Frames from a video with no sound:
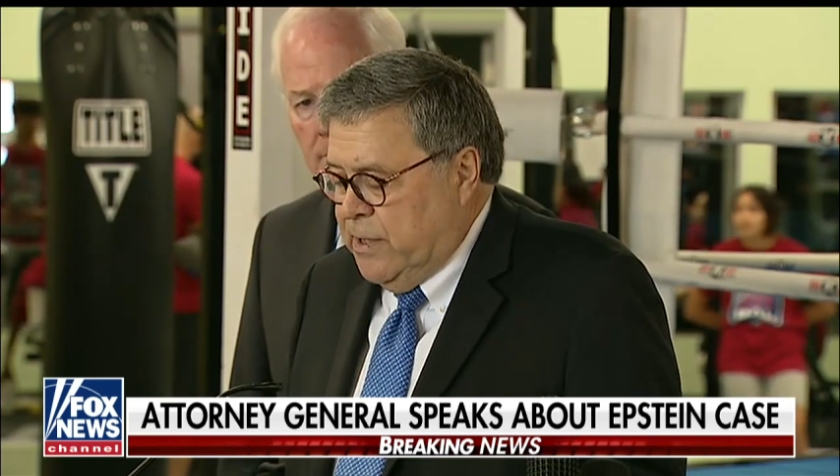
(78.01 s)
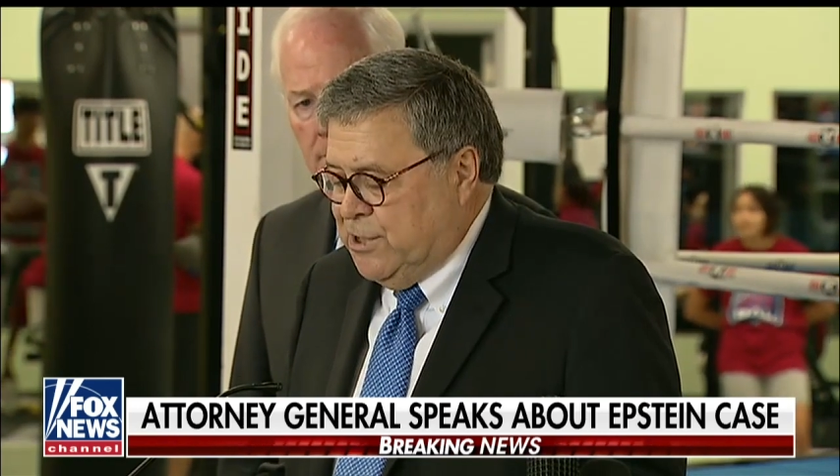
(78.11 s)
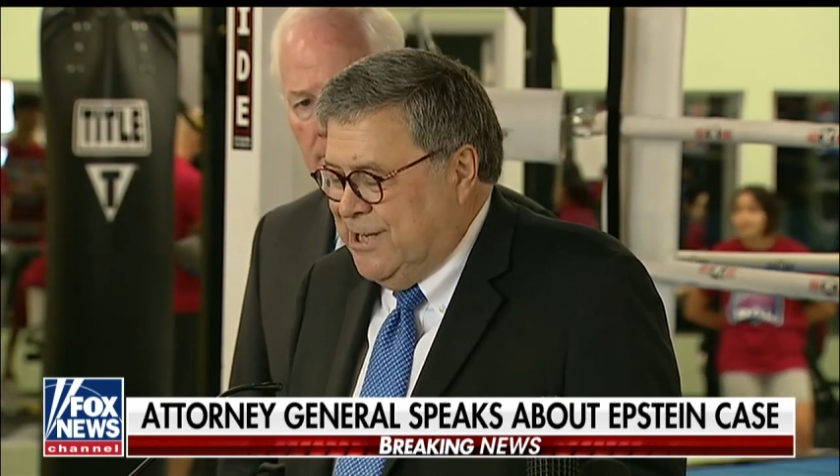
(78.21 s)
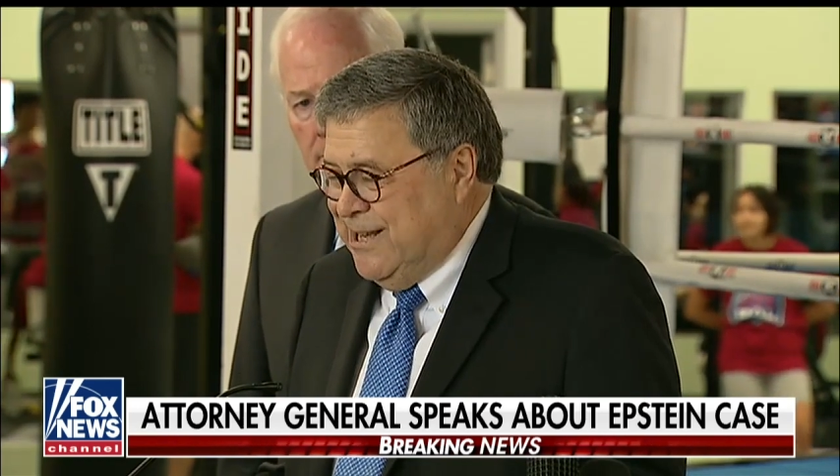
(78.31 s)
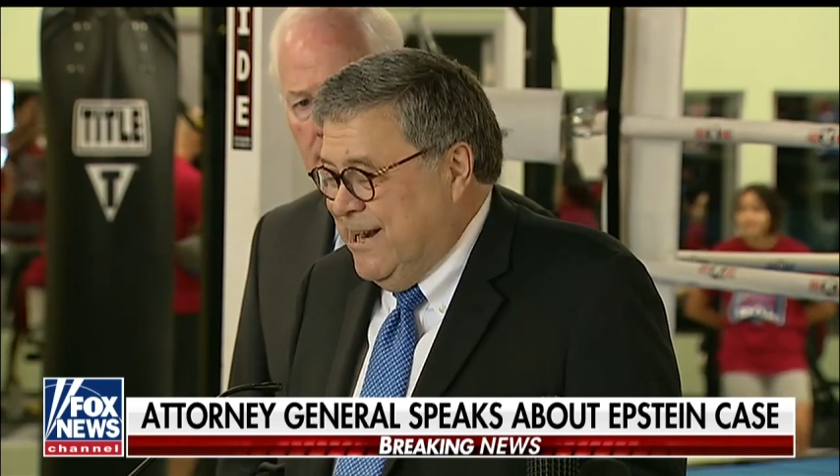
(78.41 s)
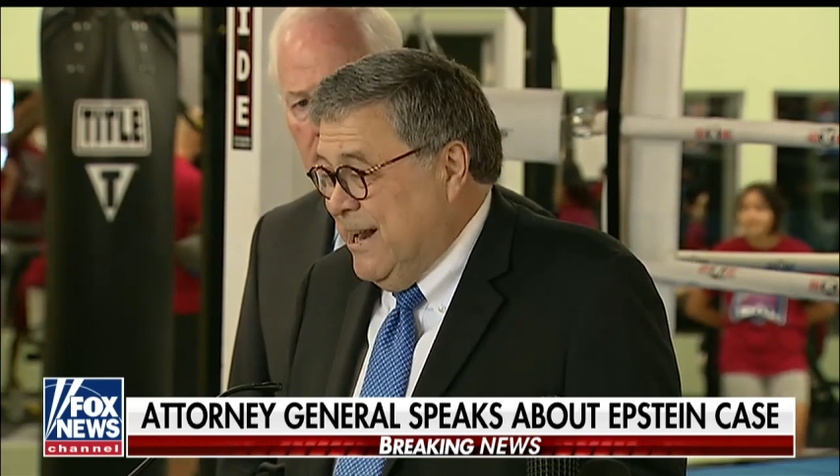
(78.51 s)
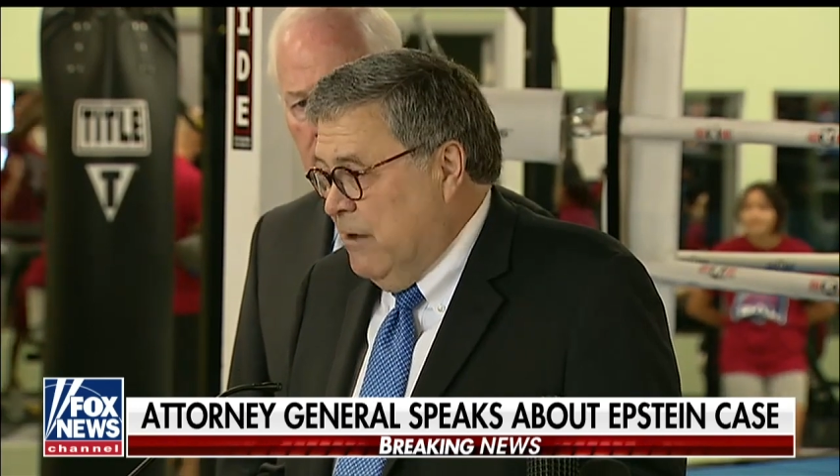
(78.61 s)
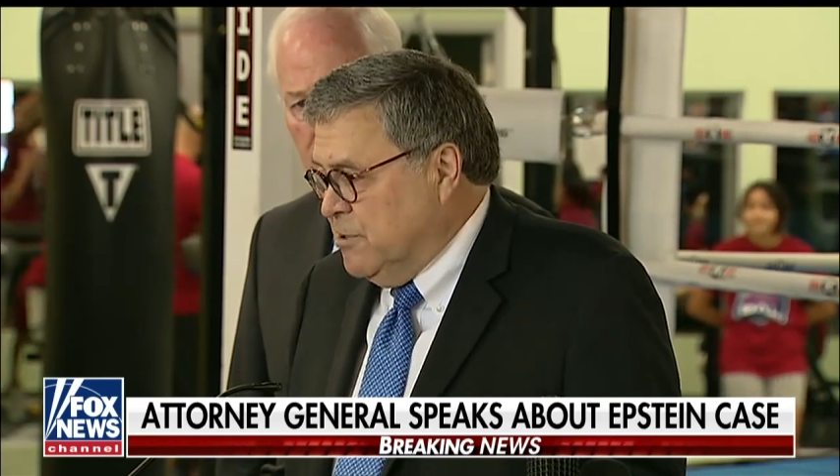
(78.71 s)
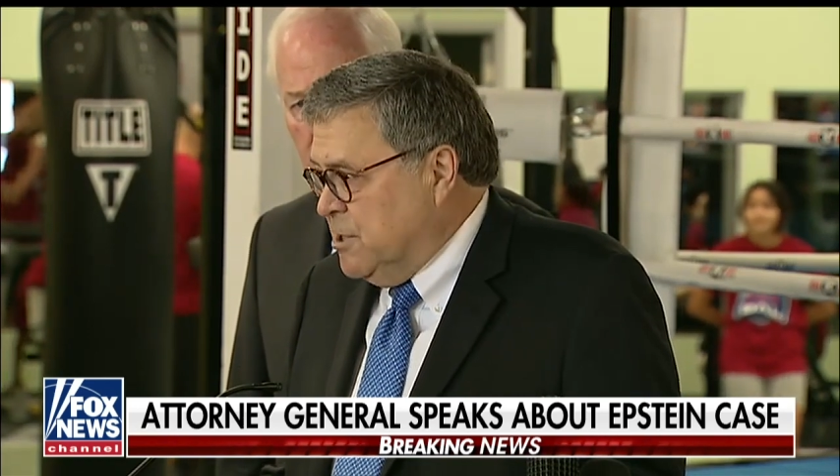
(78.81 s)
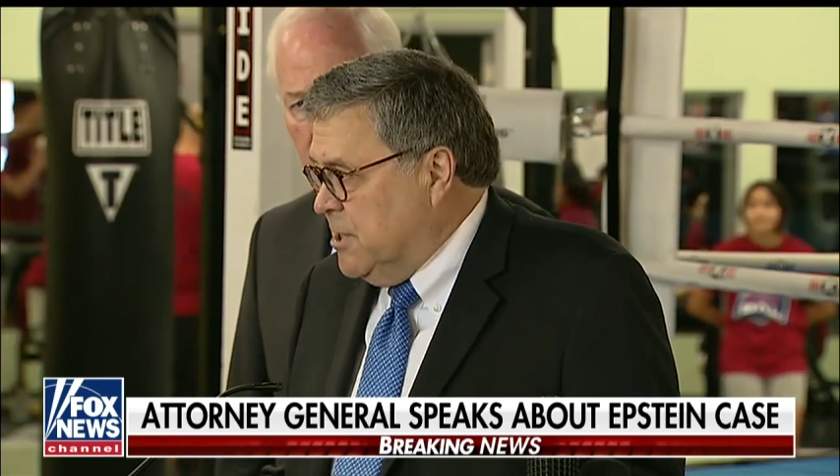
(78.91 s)
and she did an
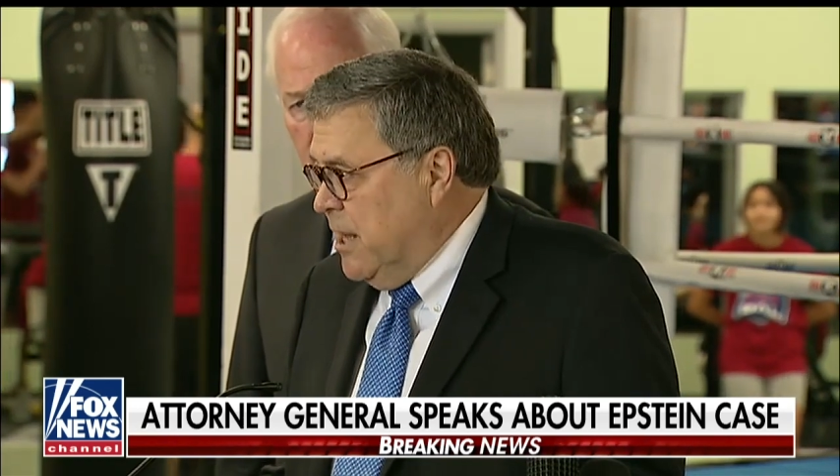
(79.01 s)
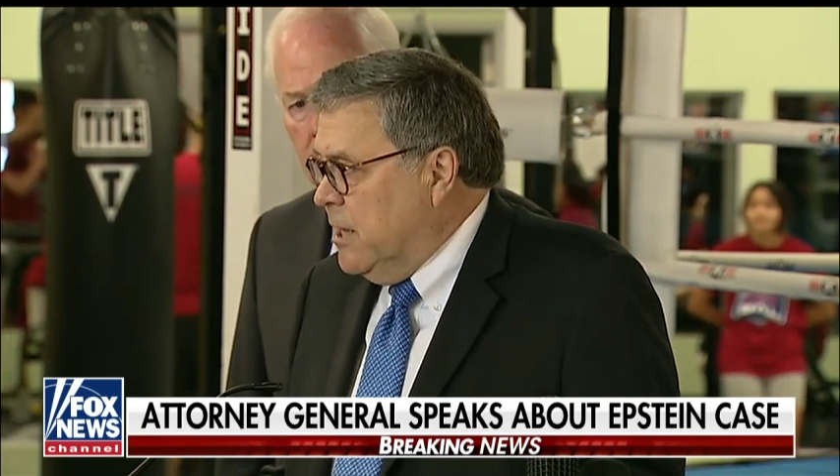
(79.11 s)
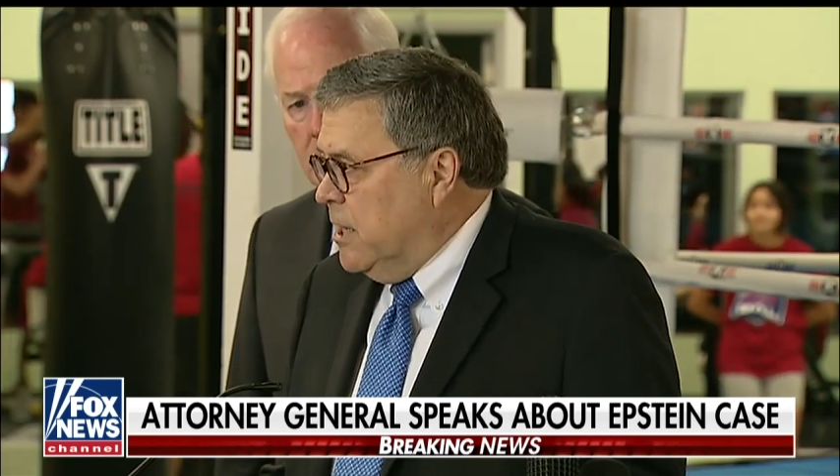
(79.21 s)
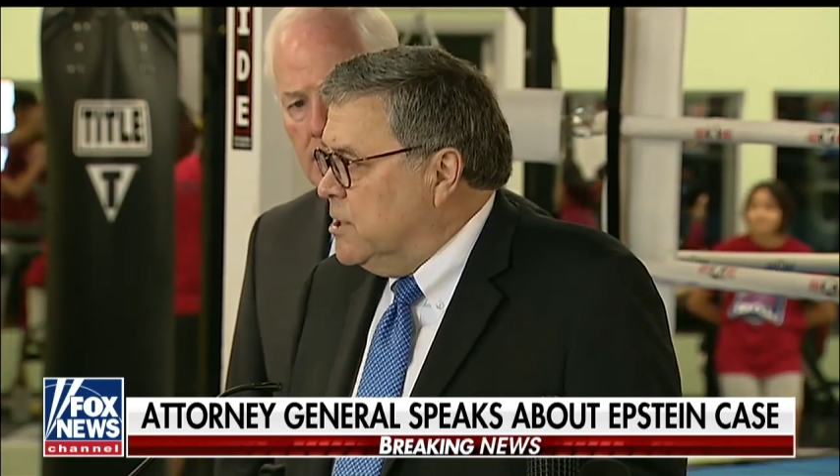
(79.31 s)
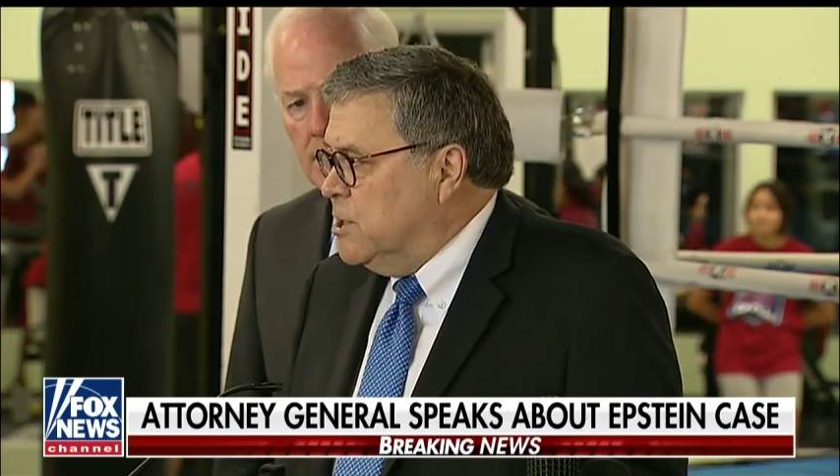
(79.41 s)
outstanding